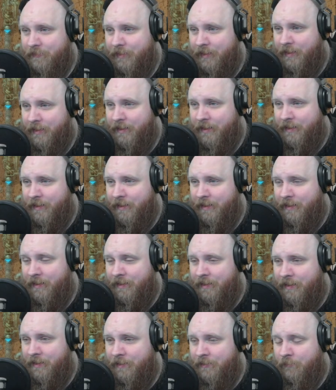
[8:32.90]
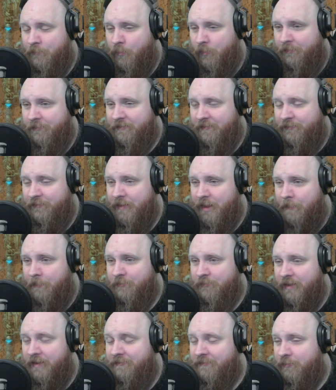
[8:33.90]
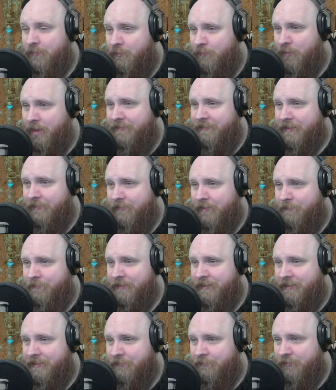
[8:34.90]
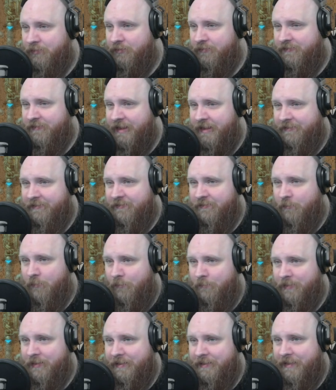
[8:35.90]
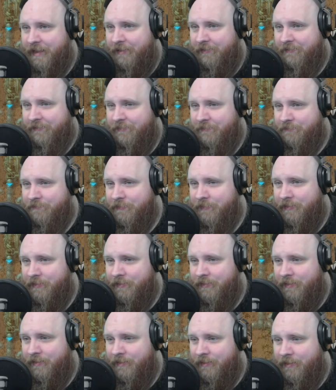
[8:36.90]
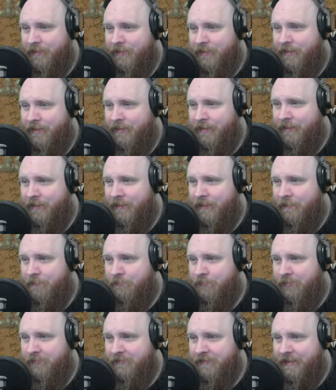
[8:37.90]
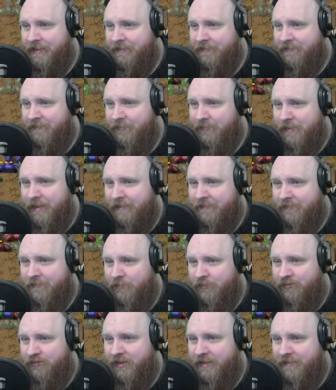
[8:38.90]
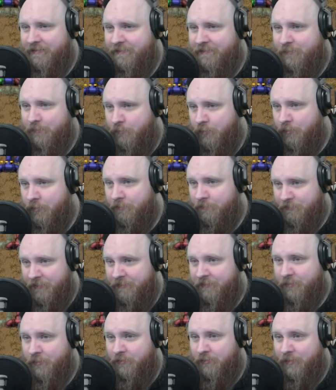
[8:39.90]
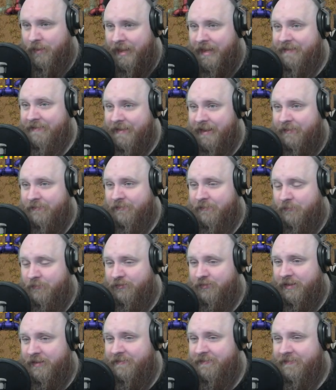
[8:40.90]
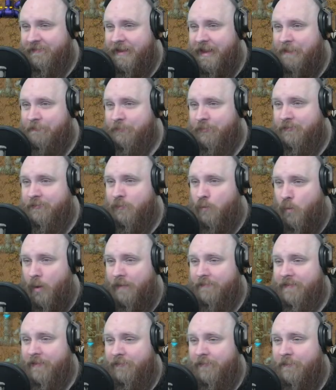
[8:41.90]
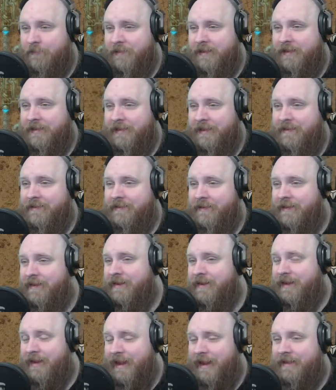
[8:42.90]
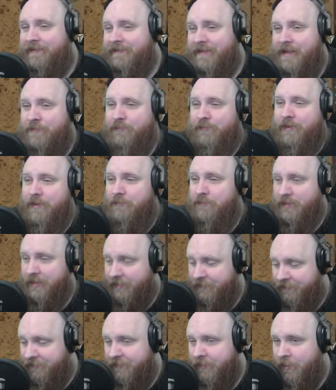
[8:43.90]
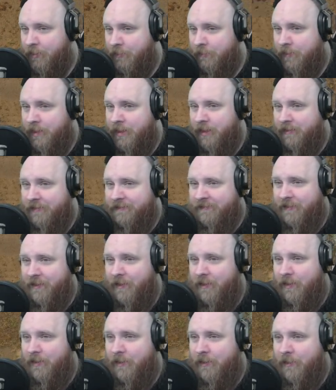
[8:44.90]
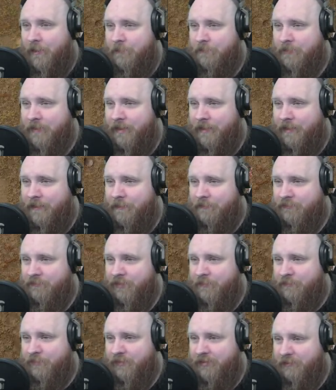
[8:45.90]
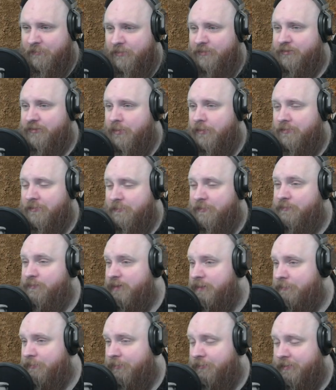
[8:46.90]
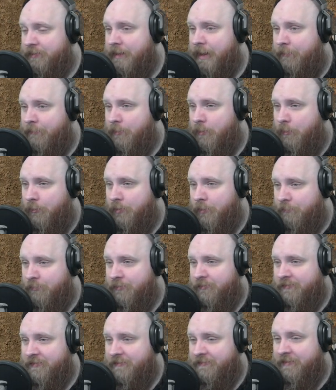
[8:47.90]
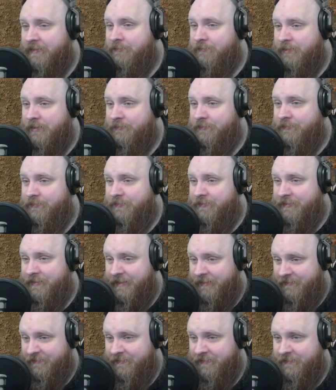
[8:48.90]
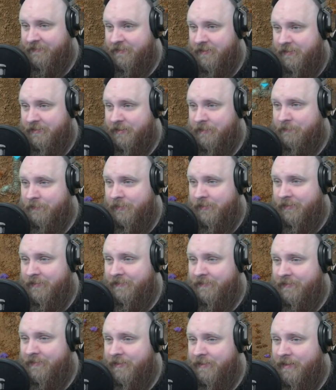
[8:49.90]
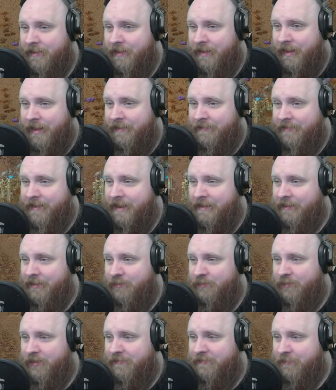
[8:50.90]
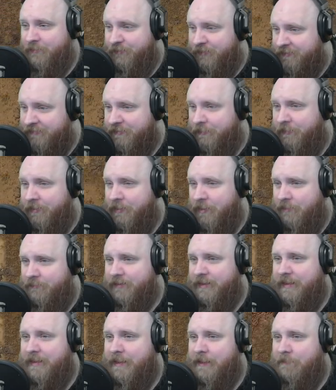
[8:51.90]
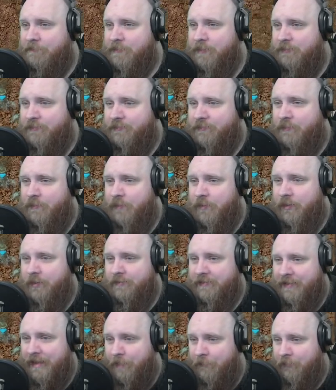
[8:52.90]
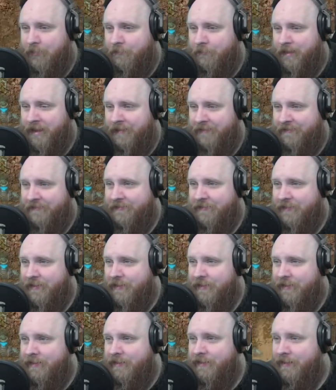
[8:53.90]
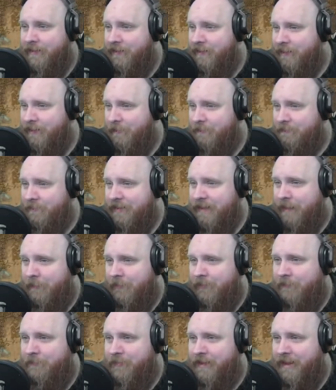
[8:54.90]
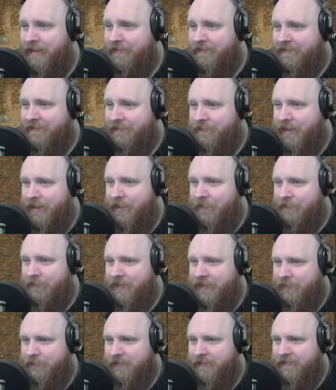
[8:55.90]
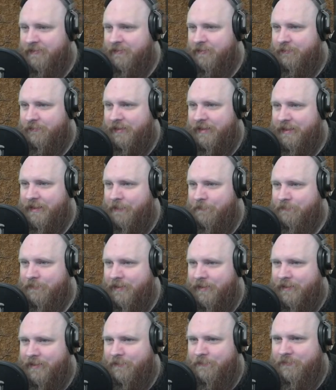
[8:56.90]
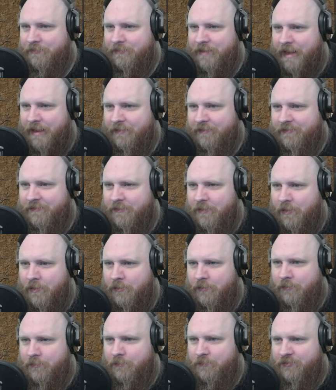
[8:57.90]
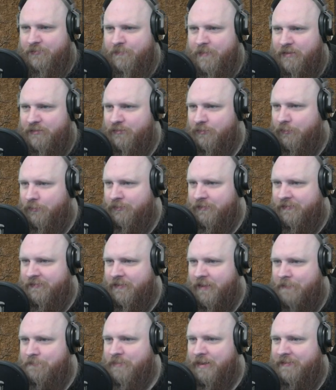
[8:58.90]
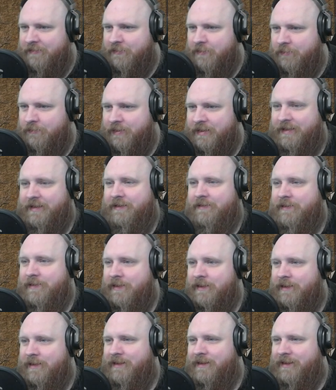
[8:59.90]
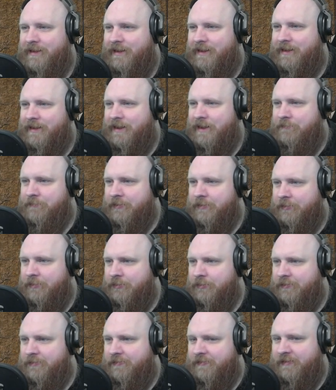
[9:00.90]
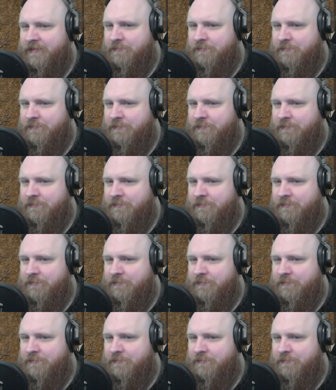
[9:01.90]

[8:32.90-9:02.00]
once we upgrade to a wide area beacon, we just take the small beacon out, put in 2 extra machines, or in total 8 extra machines, and put the wide area beacon in, and then we are ready to go. So we're pretty much going to be rebuilding our oil processing with this design in mind. And then I tried something similar over here for the chemical plants. The chemical plants, well, you can already see it over here. There's no special design pattern over here. We're going to use these